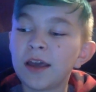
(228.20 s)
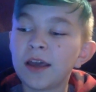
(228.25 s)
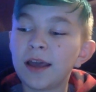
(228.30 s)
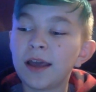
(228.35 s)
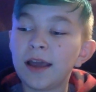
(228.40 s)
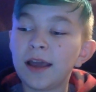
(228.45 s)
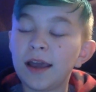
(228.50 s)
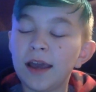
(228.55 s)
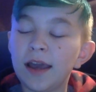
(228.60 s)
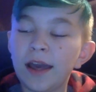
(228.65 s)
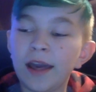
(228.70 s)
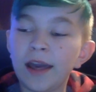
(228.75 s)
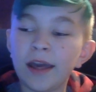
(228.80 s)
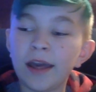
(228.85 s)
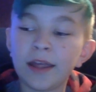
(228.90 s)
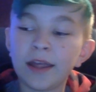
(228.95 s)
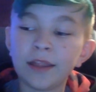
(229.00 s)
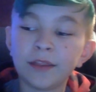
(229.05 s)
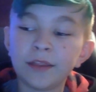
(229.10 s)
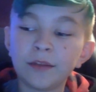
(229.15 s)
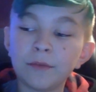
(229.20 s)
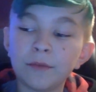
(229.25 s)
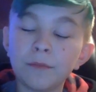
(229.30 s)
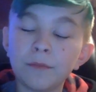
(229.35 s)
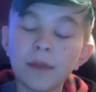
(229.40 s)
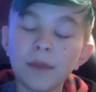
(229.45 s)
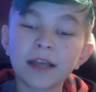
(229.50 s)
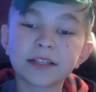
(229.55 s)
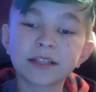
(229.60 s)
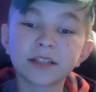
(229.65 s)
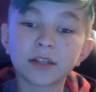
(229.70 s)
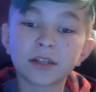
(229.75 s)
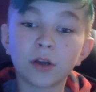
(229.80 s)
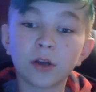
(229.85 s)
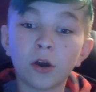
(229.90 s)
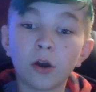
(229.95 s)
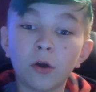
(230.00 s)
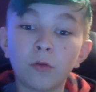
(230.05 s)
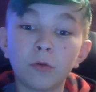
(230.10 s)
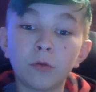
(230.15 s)
And Mexico
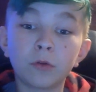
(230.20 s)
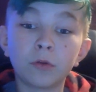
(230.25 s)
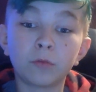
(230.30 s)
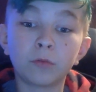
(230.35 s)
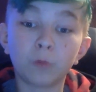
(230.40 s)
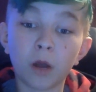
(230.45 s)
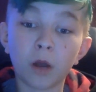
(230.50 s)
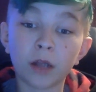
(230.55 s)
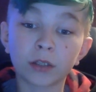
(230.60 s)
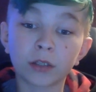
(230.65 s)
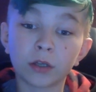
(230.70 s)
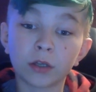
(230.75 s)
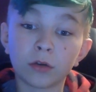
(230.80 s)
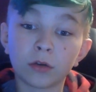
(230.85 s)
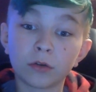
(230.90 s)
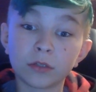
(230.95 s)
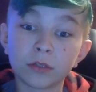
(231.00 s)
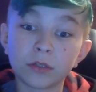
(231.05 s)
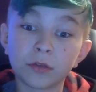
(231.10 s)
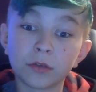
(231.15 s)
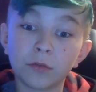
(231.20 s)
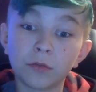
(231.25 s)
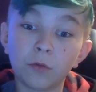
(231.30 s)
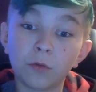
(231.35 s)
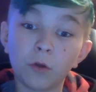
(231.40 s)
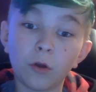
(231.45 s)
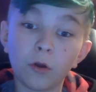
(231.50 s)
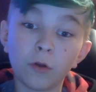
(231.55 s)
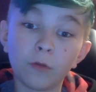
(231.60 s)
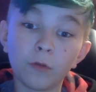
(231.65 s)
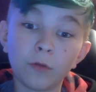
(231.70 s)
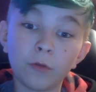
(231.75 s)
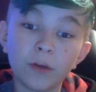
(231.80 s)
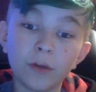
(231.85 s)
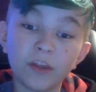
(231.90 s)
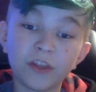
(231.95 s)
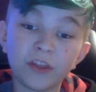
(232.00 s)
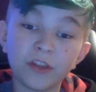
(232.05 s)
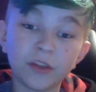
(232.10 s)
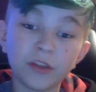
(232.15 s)
would want to go into war with the
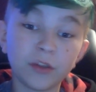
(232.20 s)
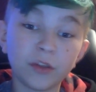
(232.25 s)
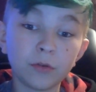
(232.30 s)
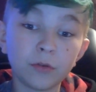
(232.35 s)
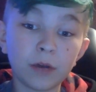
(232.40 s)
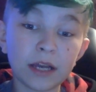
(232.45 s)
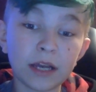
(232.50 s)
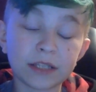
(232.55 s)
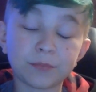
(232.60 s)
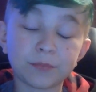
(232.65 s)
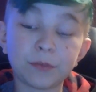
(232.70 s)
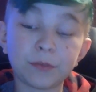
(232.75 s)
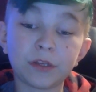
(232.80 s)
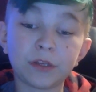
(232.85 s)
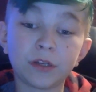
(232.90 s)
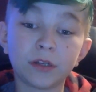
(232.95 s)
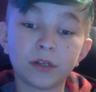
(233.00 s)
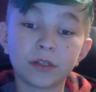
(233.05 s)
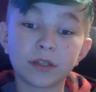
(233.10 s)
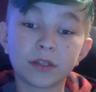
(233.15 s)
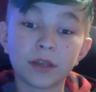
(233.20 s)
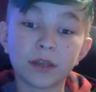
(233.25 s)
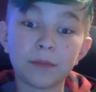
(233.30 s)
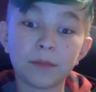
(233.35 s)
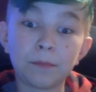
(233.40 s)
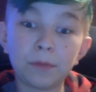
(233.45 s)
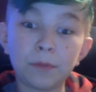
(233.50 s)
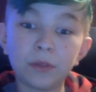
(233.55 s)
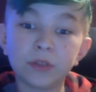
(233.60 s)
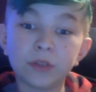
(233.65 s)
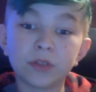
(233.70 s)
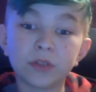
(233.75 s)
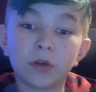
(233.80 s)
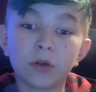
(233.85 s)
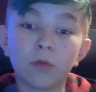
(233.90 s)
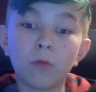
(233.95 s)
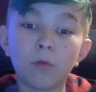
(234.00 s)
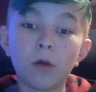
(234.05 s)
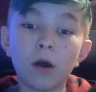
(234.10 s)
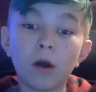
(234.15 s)
U.S. because they built a
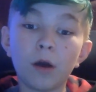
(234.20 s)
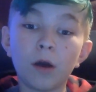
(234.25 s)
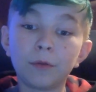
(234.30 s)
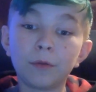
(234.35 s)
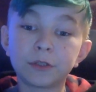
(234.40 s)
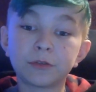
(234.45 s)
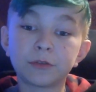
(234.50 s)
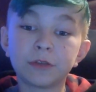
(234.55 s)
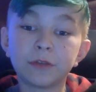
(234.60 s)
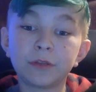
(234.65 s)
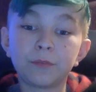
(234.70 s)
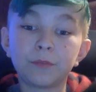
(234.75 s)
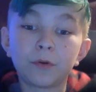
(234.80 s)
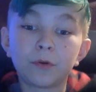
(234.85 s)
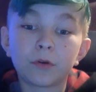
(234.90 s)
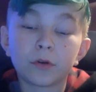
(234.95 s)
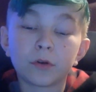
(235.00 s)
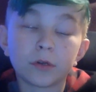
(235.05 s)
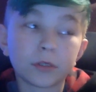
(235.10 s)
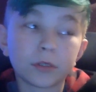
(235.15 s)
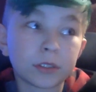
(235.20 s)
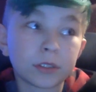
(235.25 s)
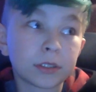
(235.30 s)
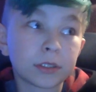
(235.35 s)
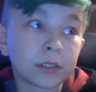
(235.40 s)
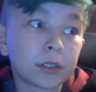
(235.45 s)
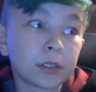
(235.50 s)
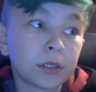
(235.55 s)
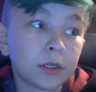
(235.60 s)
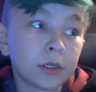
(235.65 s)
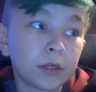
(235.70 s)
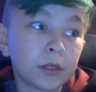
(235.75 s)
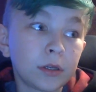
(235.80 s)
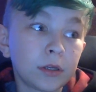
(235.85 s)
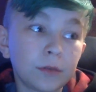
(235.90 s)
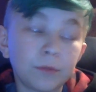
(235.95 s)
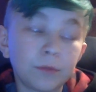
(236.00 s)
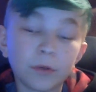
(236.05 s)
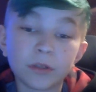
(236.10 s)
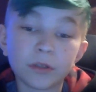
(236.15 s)
wall between the borders,
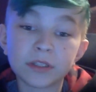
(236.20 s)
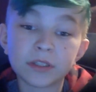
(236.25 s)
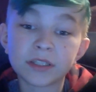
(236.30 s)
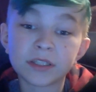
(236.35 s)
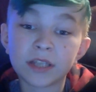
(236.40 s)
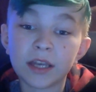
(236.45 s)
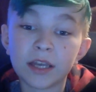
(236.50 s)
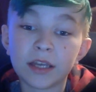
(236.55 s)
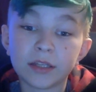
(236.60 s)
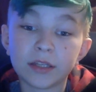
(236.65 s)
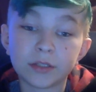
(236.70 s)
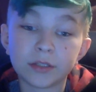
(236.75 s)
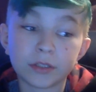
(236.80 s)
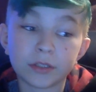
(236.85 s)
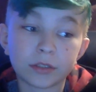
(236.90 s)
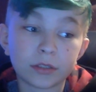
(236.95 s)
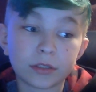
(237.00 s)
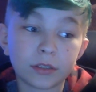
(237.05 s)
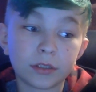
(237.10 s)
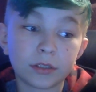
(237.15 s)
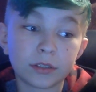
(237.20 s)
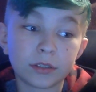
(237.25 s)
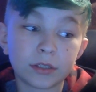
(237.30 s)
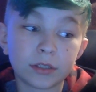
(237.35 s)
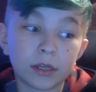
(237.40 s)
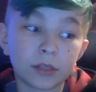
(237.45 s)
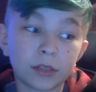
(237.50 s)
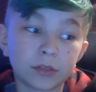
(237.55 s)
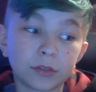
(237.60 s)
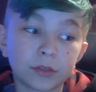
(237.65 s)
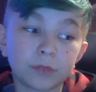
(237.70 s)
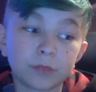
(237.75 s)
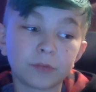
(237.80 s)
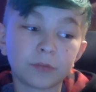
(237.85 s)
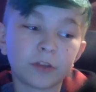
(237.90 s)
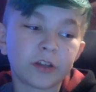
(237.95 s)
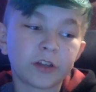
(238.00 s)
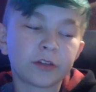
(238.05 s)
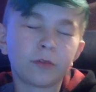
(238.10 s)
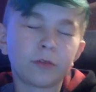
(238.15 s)
per se, just because Donald Trump was like,
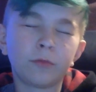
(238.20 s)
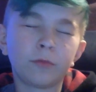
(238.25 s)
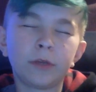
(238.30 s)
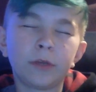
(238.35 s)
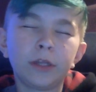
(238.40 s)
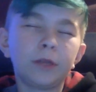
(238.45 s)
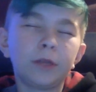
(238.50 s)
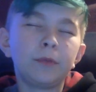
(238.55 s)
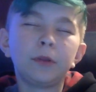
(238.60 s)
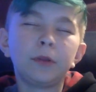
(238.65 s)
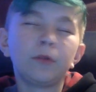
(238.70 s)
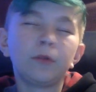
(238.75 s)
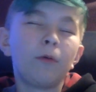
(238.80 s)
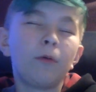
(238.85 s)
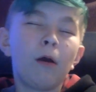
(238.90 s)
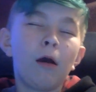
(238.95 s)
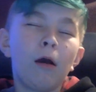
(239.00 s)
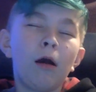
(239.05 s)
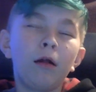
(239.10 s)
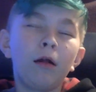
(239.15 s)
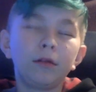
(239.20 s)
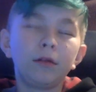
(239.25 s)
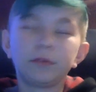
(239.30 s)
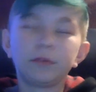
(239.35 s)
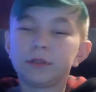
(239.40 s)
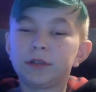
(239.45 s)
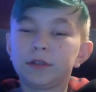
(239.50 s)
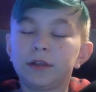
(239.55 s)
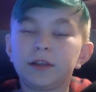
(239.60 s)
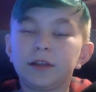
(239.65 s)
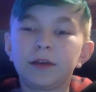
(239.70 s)
we need to build a wall, and all that